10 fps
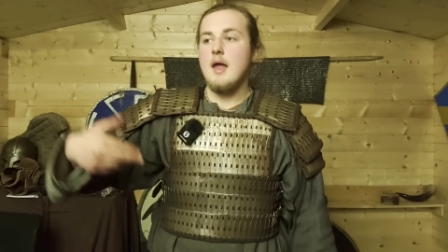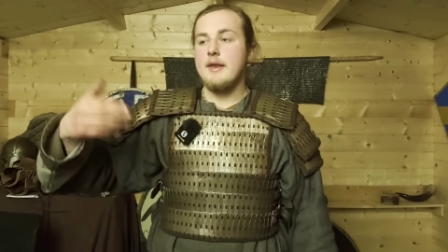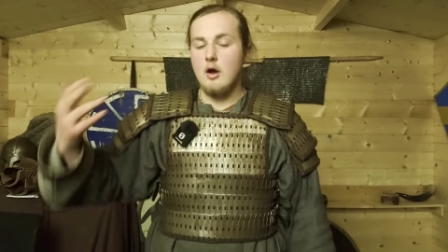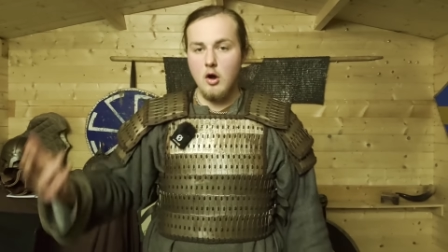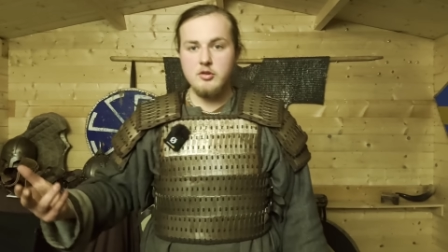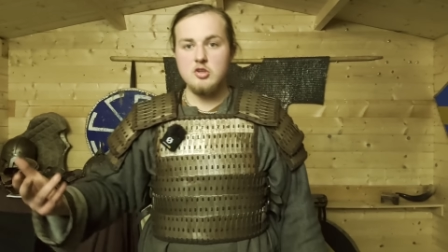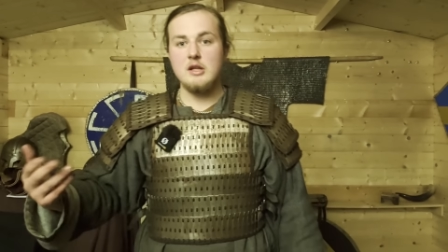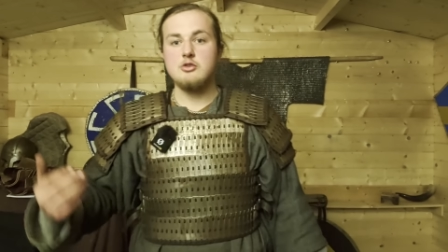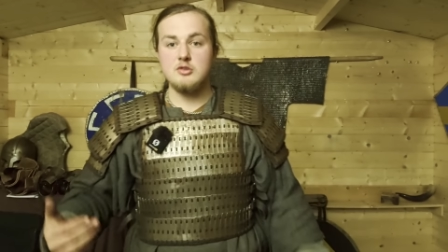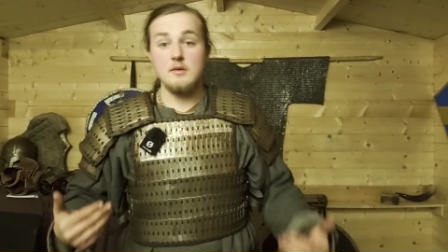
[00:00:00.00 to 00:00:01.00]
Now,
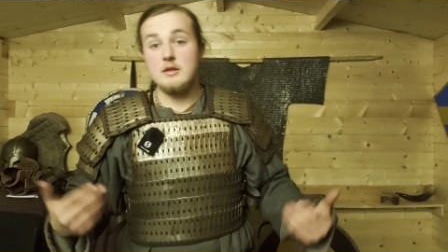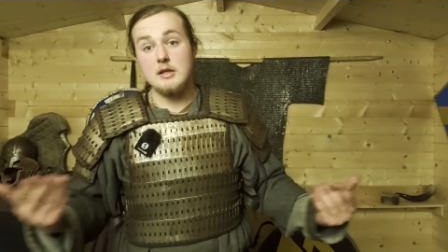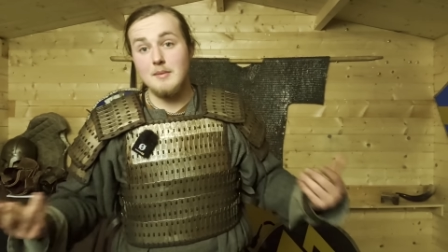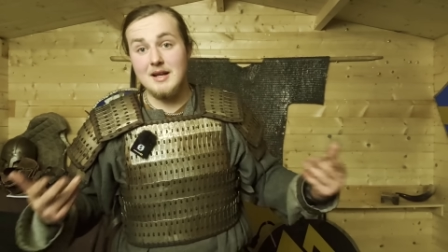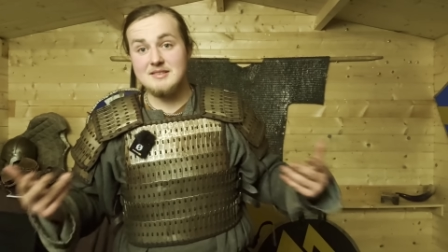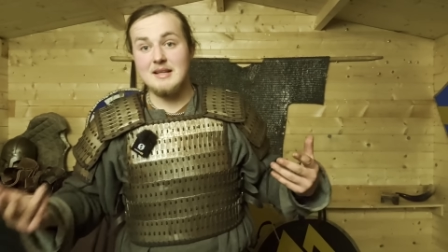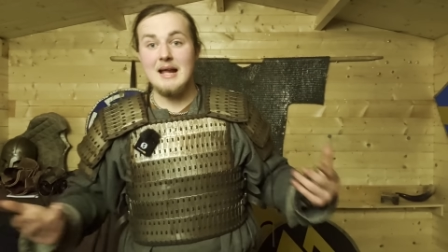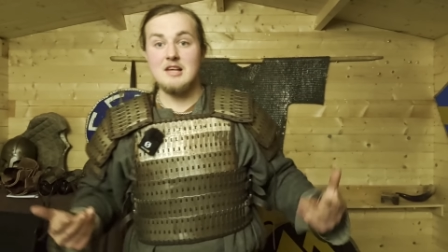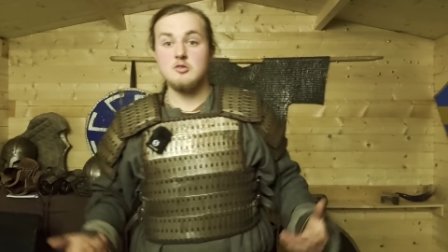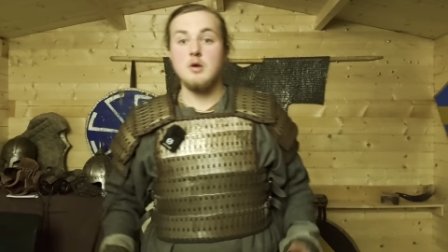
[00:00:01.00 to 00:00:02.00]
obviously, the Lamellar still
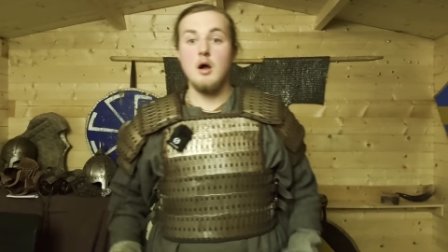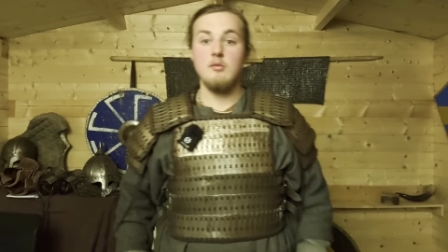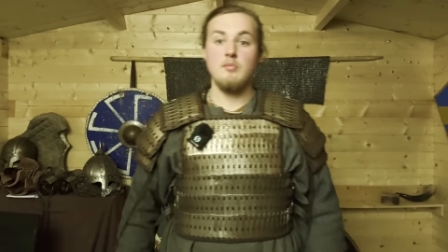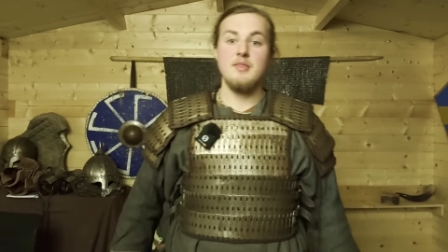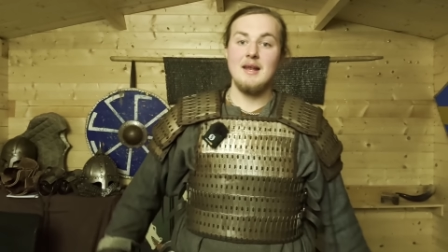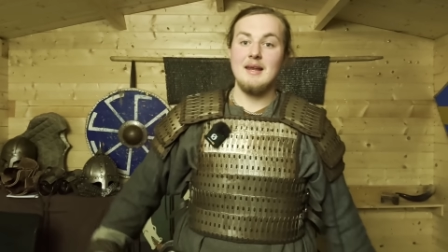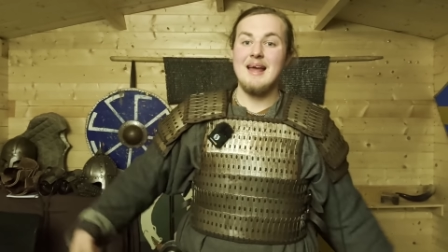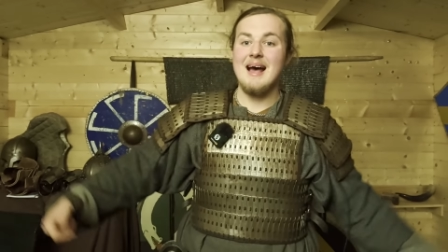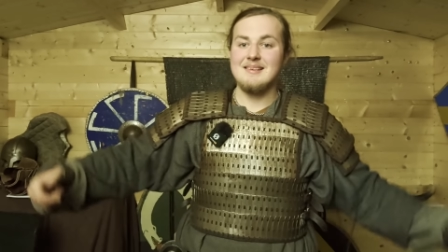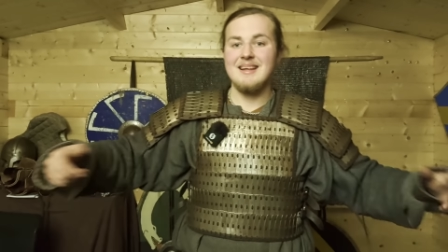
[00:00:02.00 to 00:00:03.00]
has the problem that it
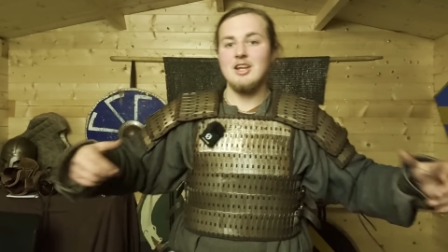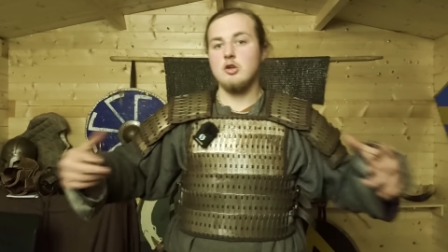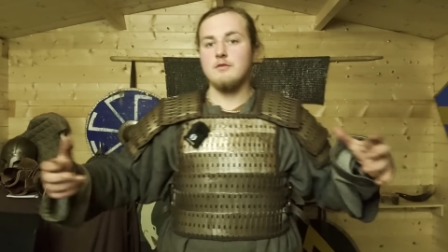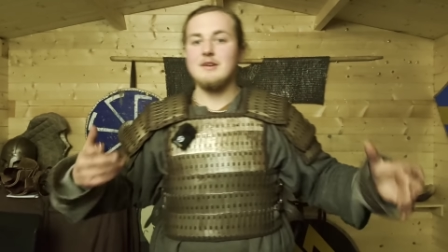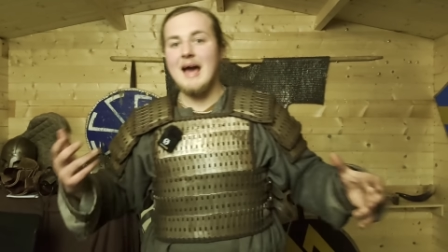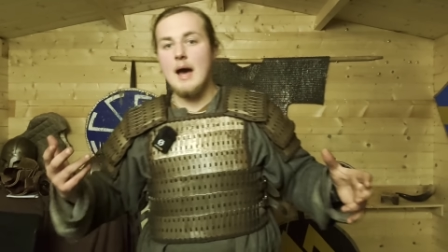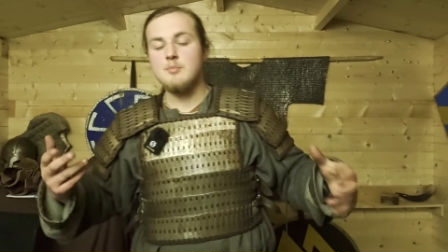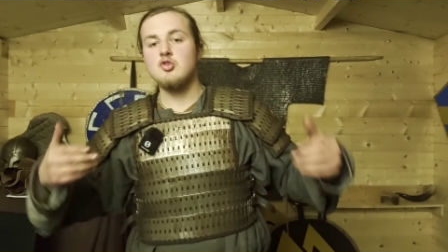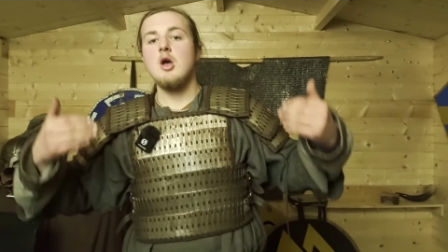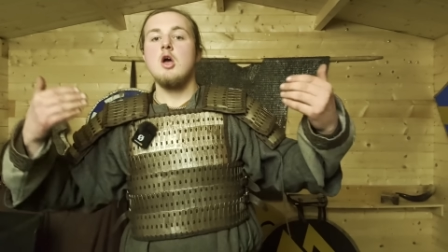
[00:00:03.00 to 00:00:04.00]
has a lot of
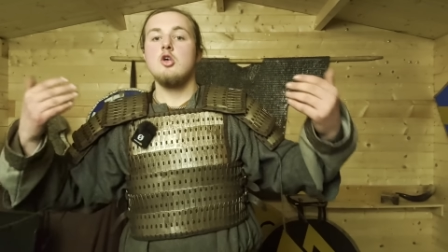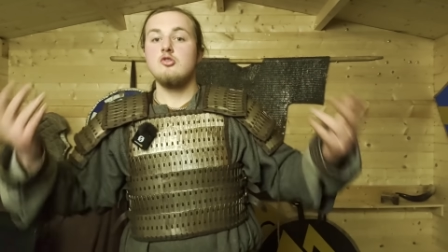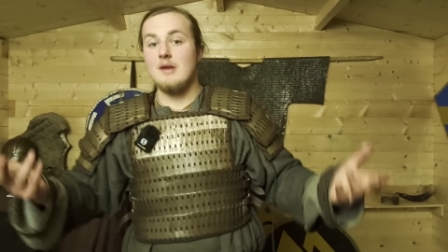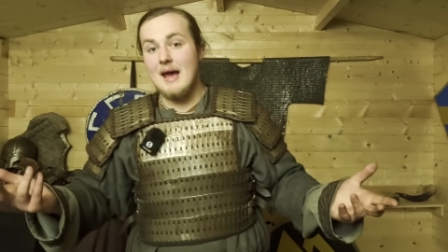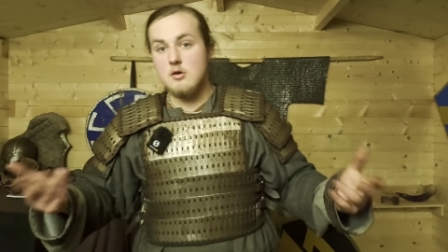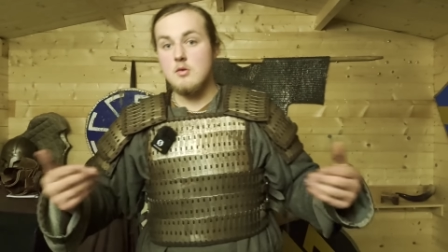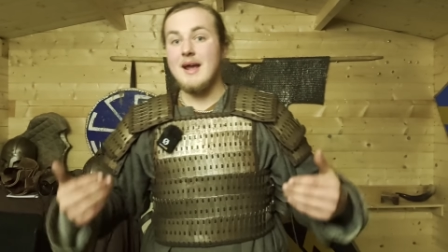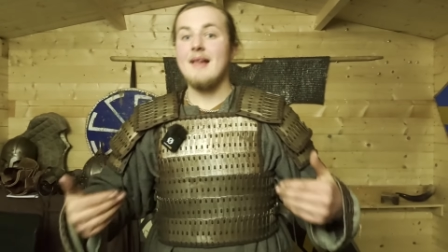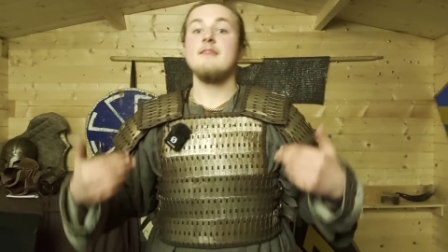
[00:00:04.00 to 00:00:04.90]
gaps, so an arrow can